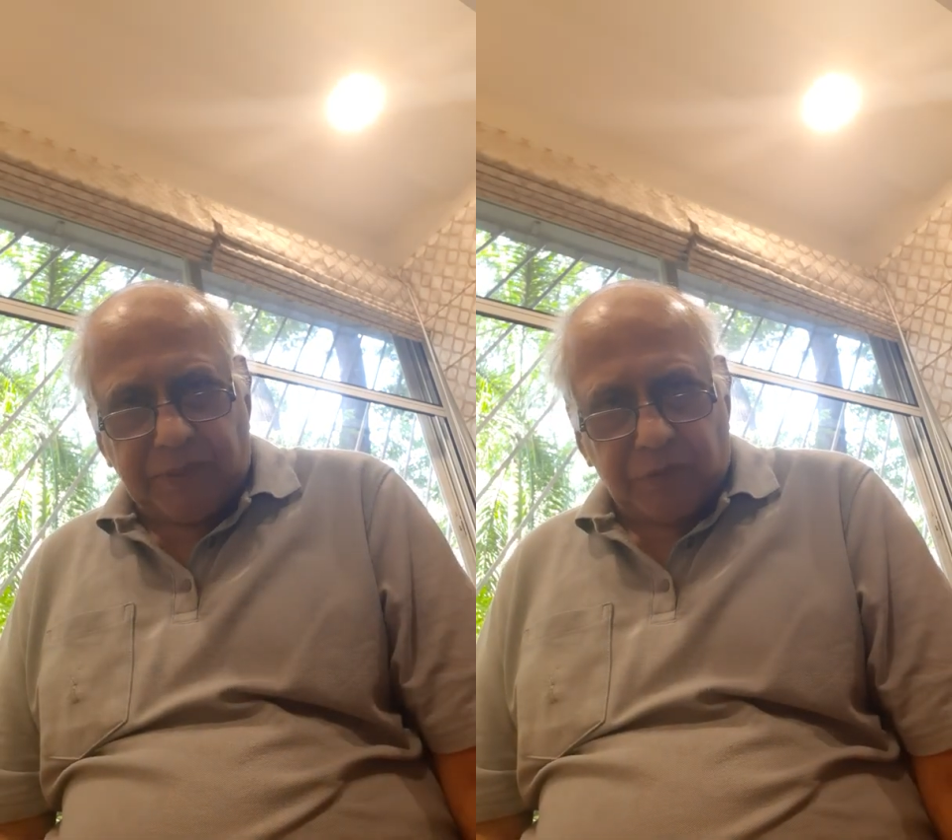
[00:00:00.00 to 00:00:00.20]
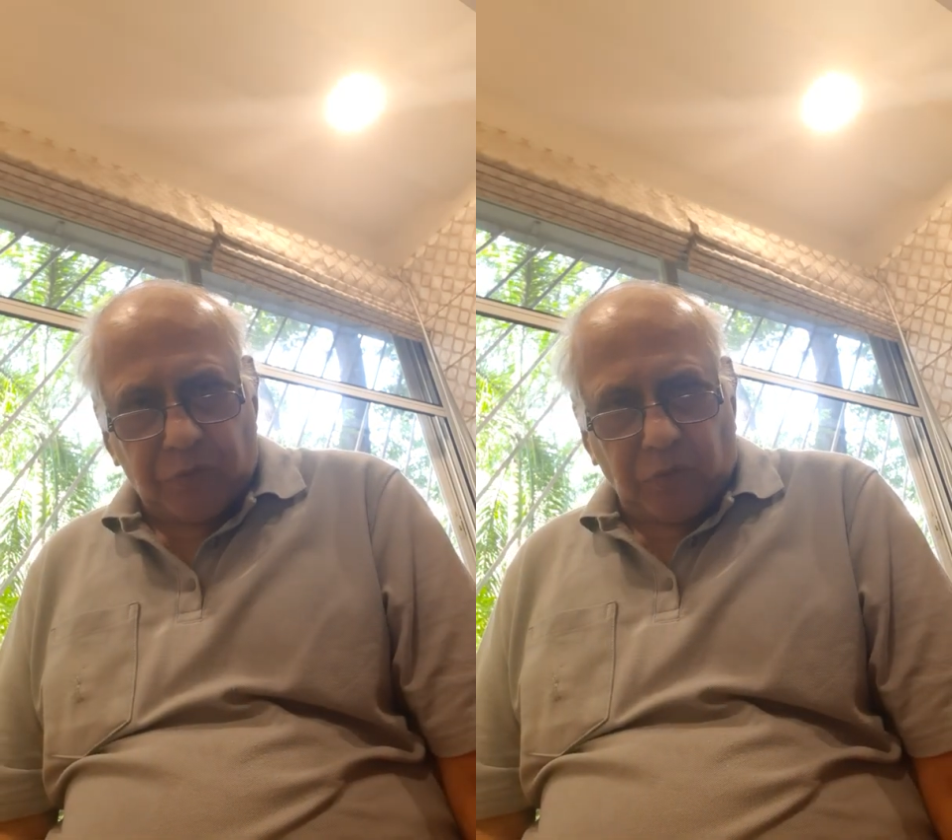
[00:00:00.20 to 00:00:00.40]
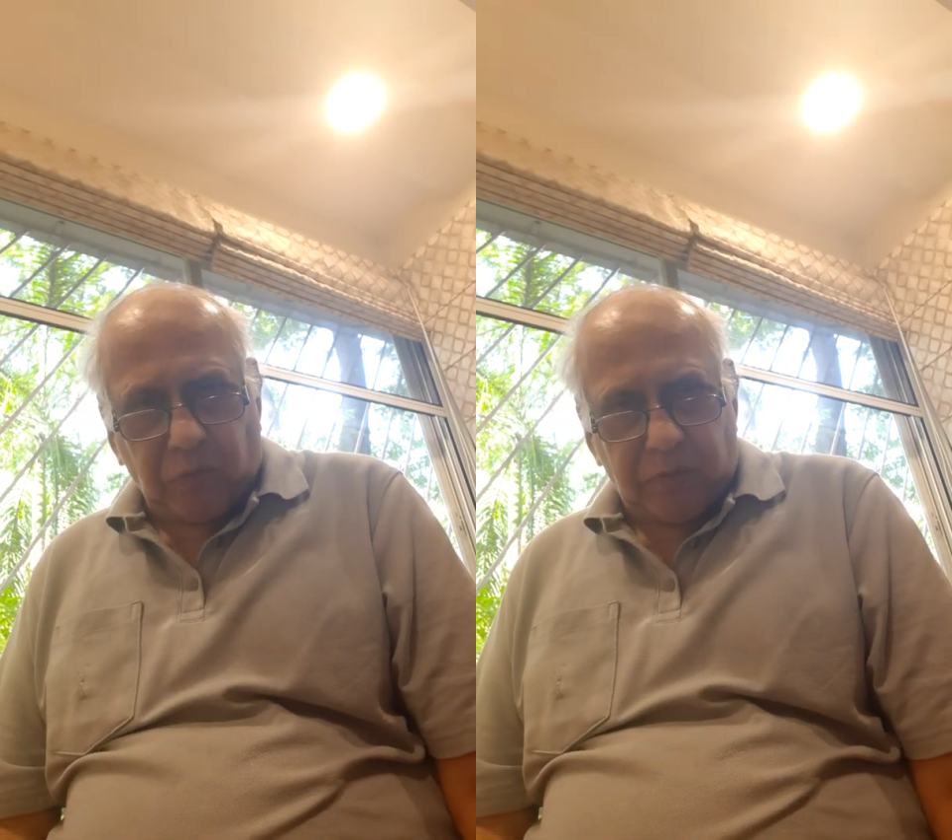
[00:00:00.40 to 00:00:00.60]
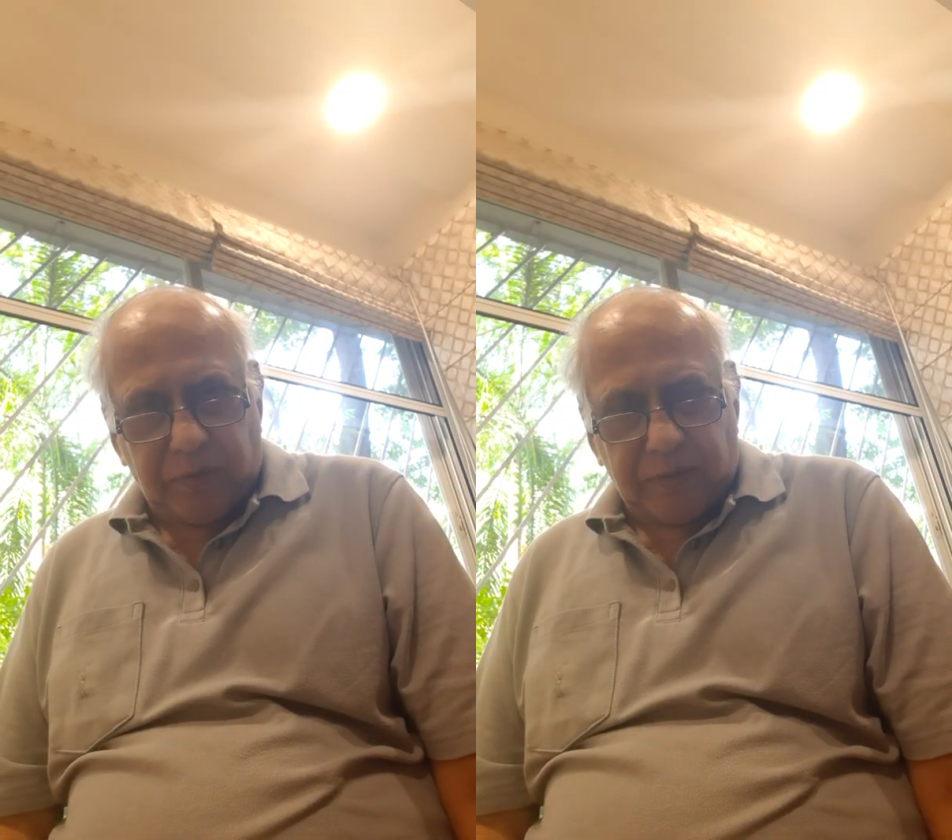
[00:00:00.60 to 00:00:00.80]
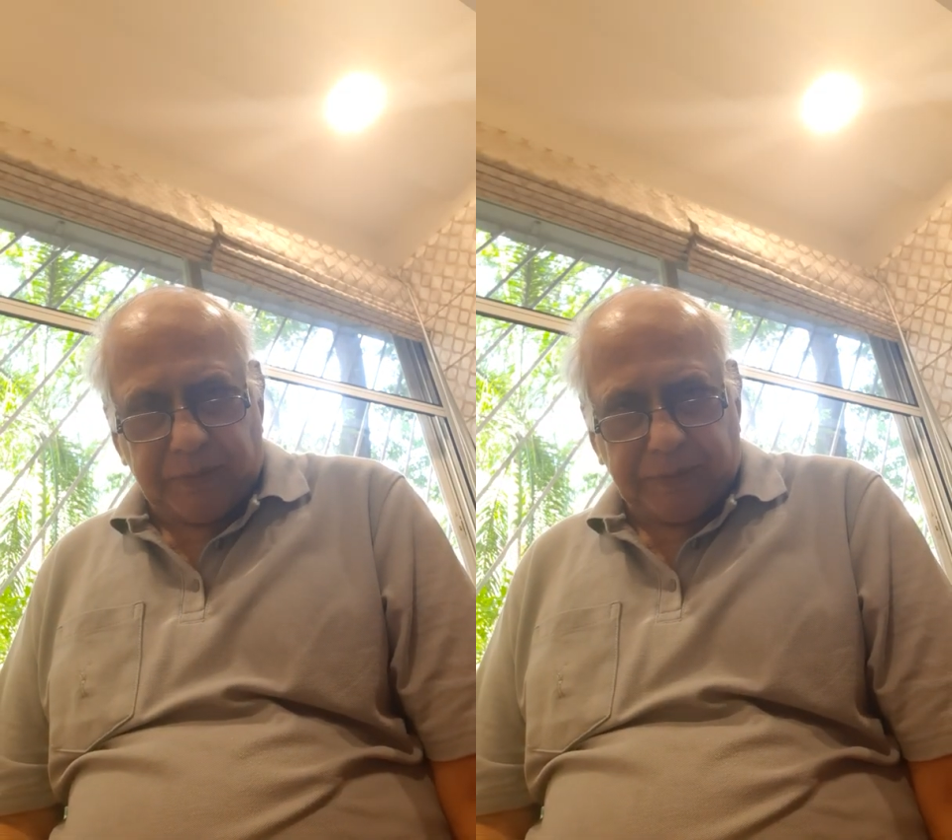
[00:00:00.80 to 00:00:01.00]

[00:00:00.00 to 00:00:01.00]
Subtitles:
B schools,